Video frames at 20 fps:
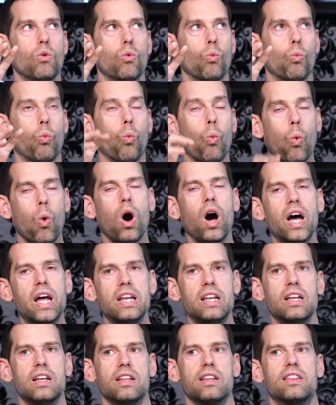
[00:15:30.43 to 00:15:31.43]

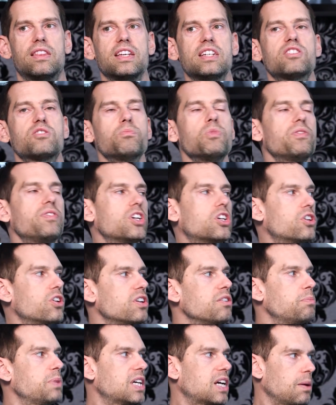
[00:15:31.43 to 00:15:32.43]
this movie could
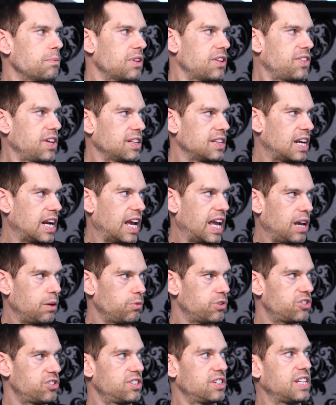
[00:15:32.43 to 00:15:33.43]
have become the thing that I hate,
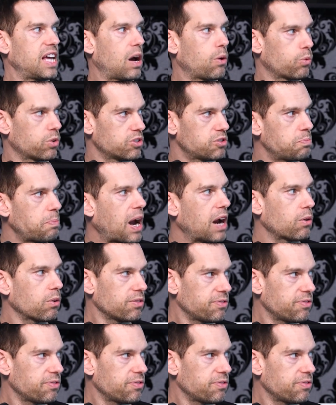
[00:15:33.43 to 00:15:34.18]
which is a downward spiral